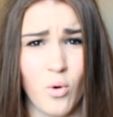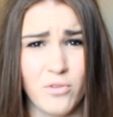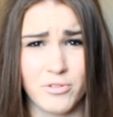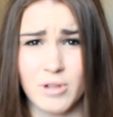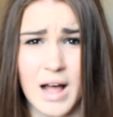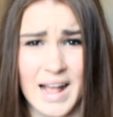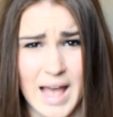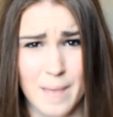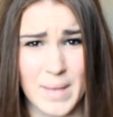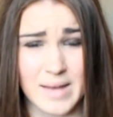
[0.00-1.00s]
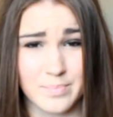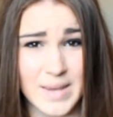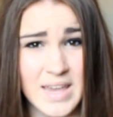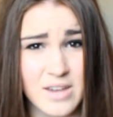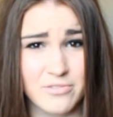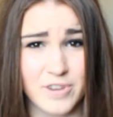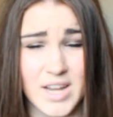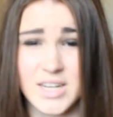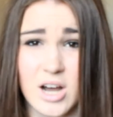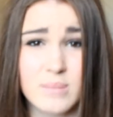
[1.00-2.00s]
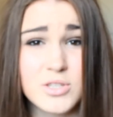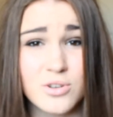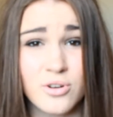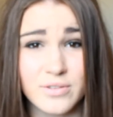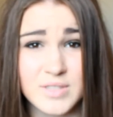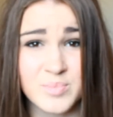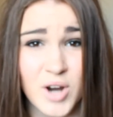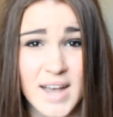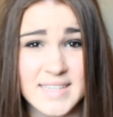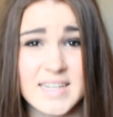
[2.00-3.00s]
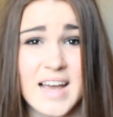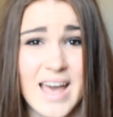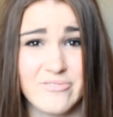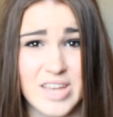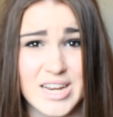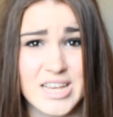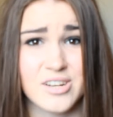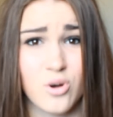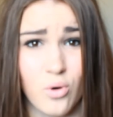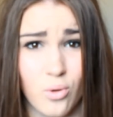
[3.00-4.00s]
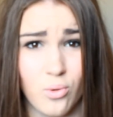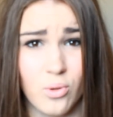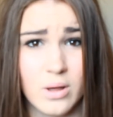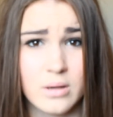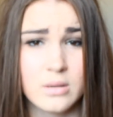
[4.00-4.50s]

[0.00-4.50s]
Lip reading: awful I am at being a friend, I'm sort of surprised that I have any at all.